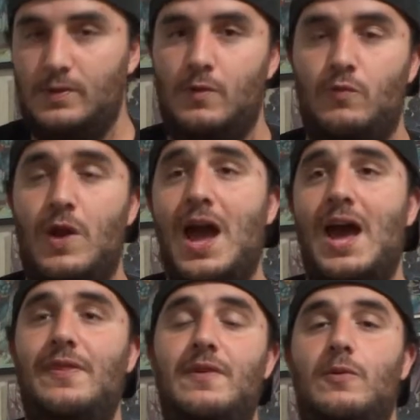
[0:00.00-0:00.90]

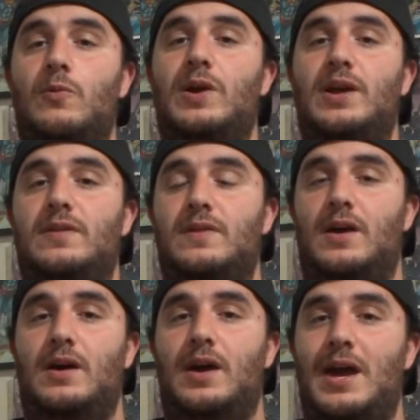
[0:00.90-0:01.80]
Wrath with
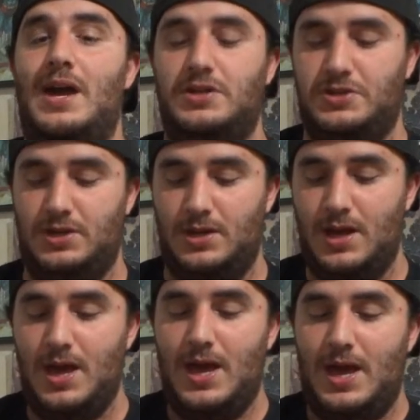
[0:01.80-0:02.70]
Action,
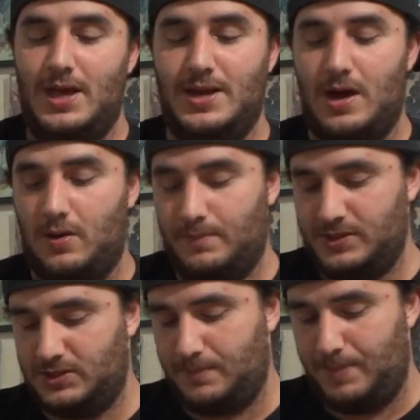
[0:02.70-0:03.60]
and now
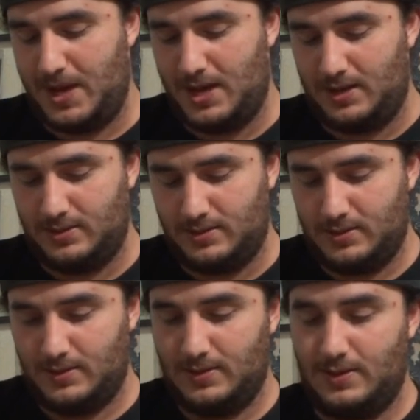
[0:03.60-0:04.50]
Mr. Bend
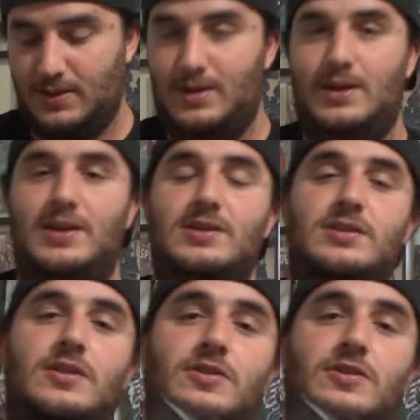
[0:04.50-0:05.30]
is the